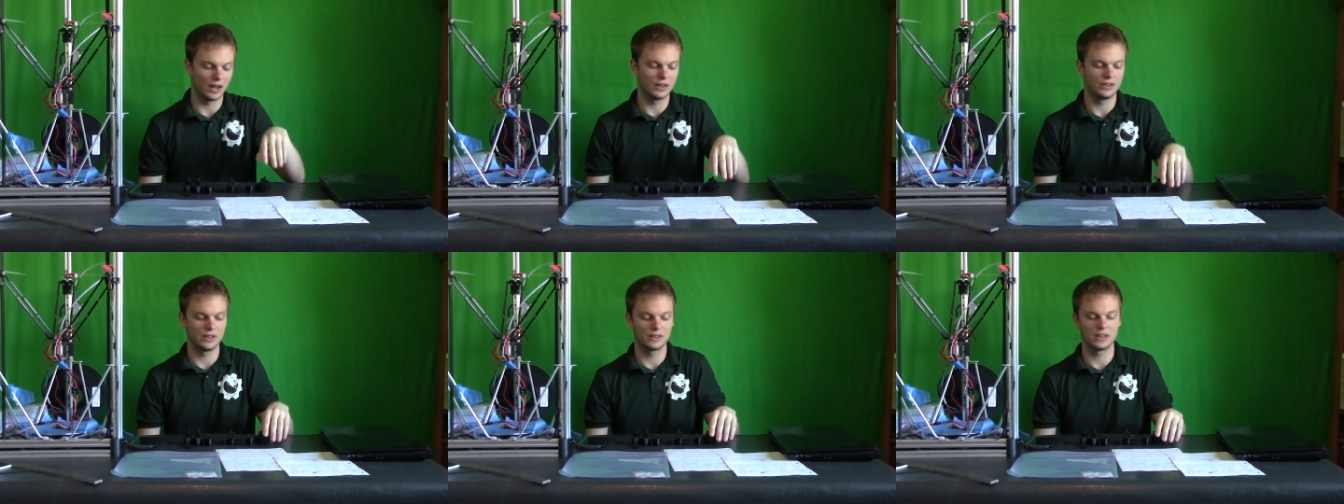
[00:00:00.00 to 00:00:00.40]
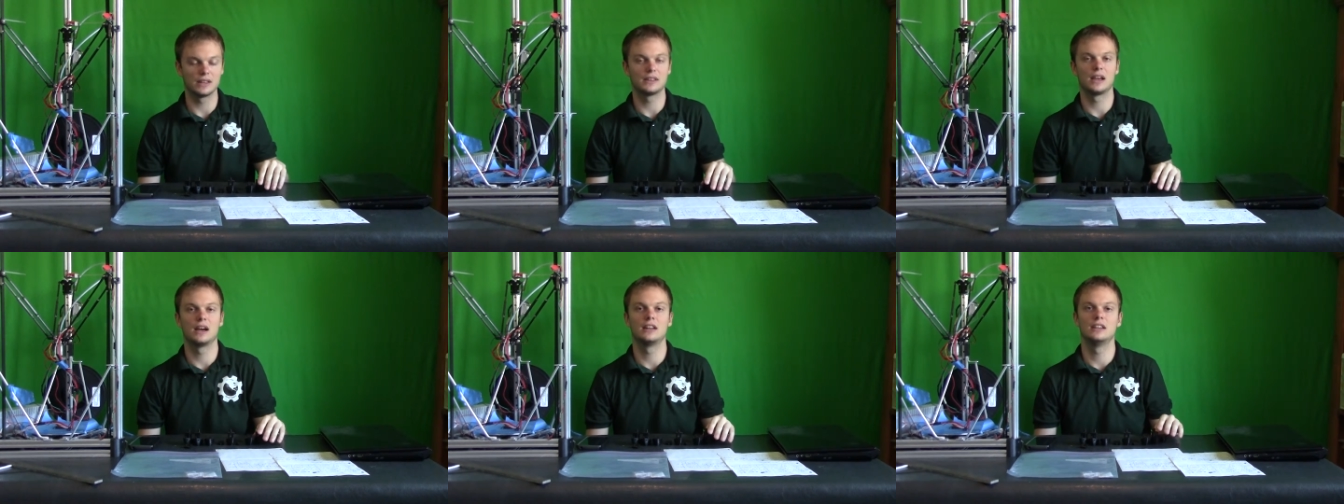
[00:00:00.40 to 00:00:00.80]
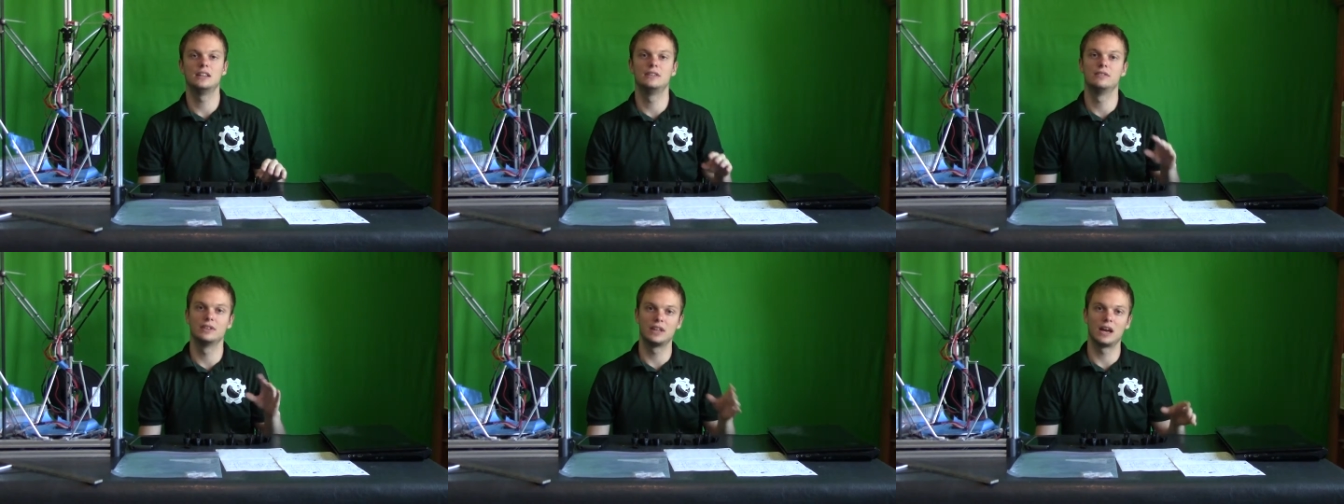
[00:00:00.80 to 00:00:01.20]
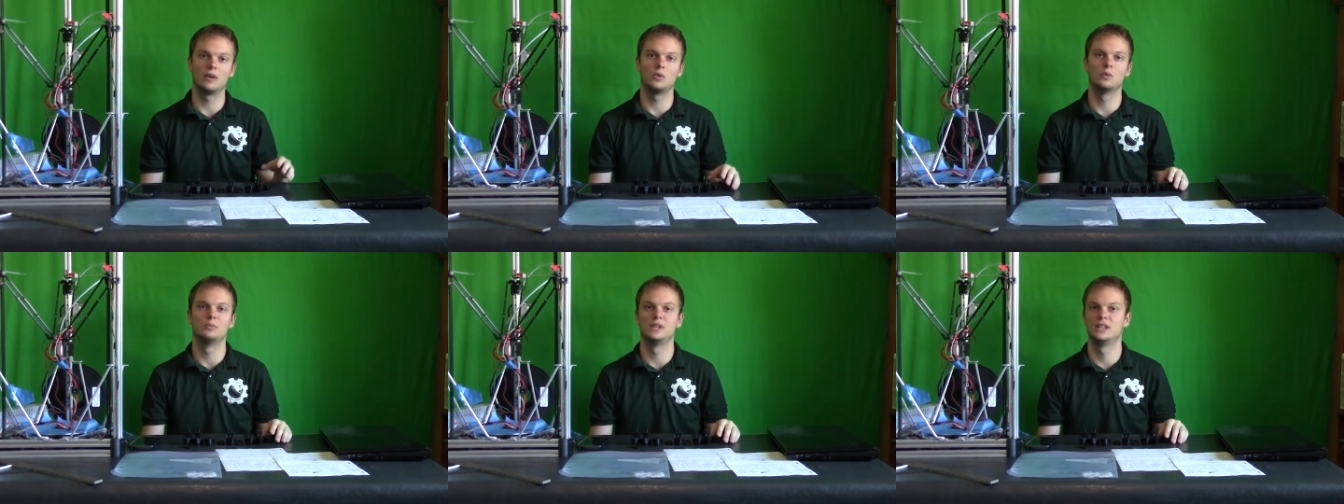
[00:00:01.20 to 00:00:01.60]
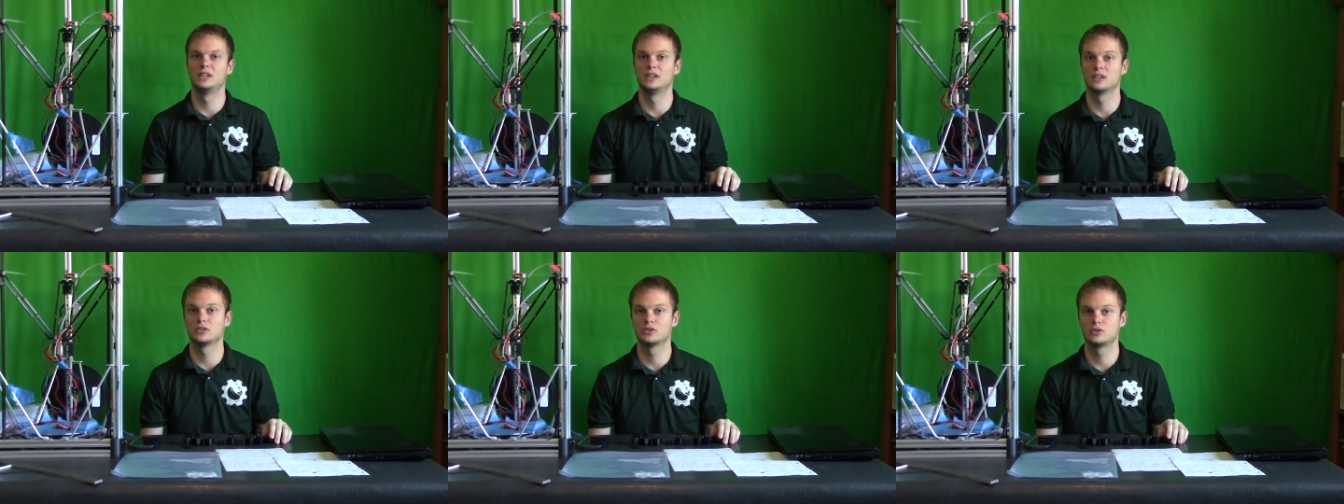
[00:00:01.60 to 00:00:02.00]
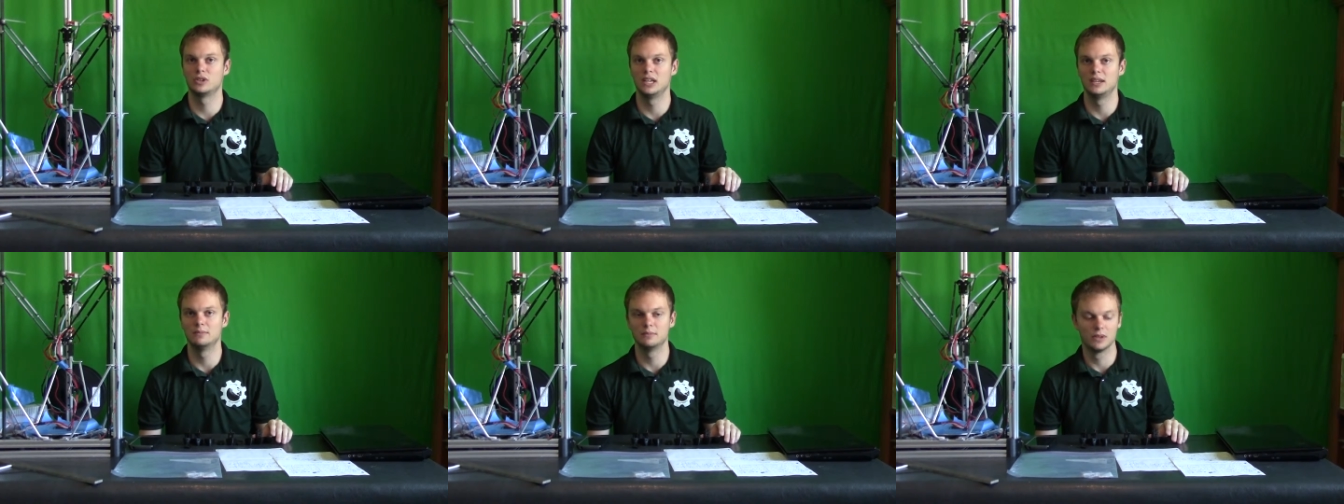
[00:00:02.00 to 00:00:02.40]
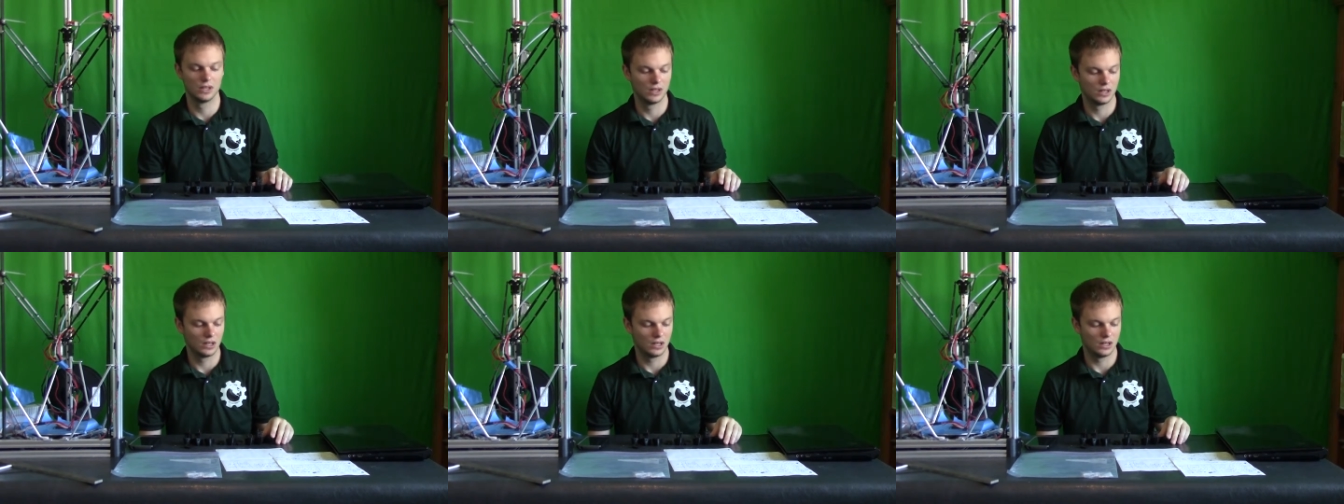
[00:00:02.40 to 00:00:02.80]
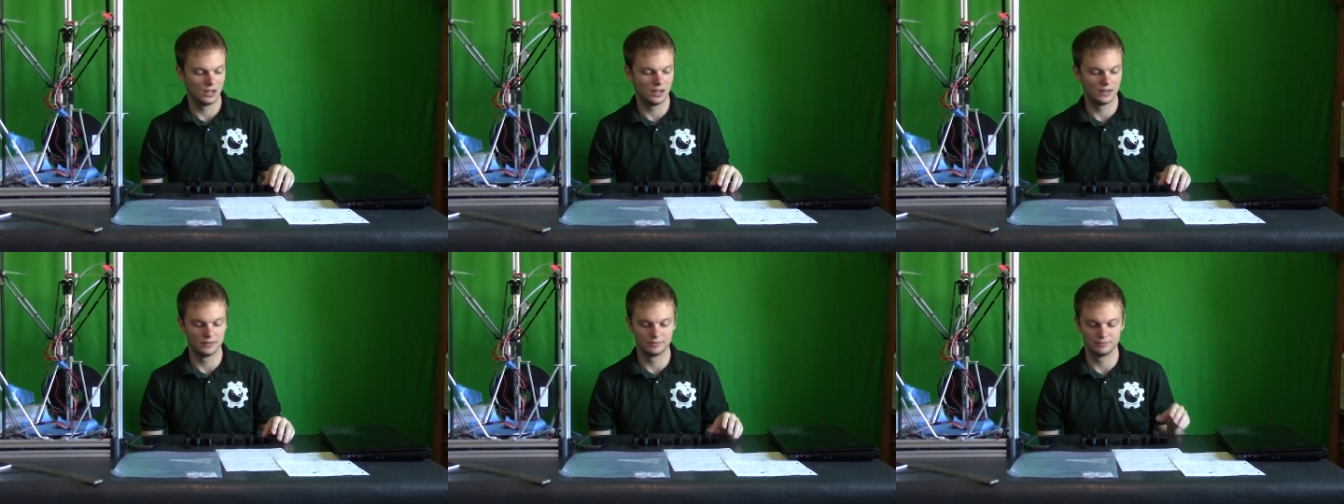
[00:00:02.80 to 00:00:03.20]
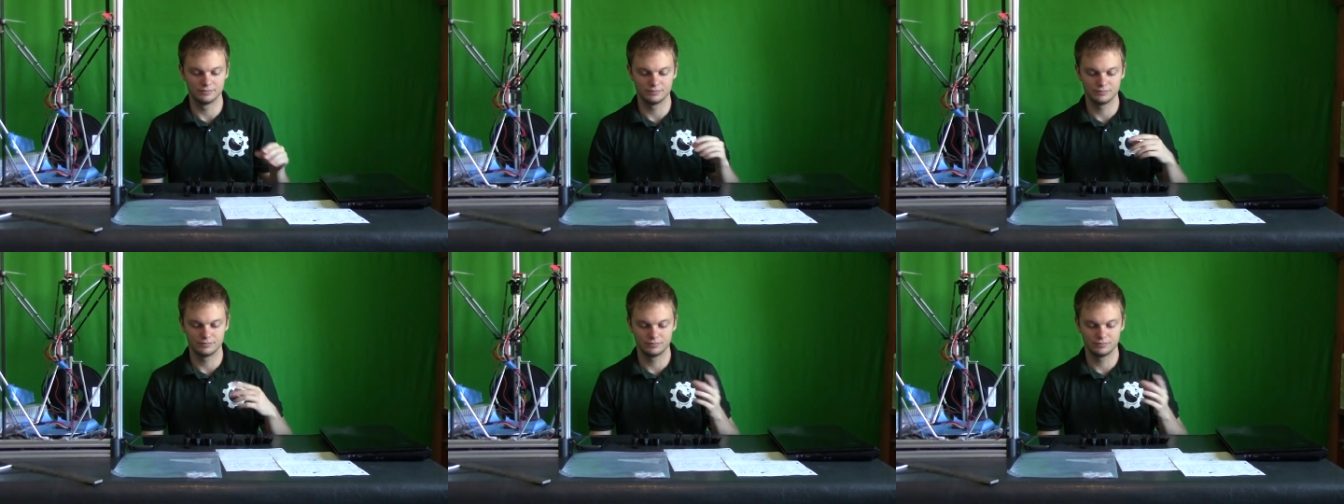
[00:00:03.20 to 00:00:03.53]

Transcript: I think that, that even that will be an extreme um,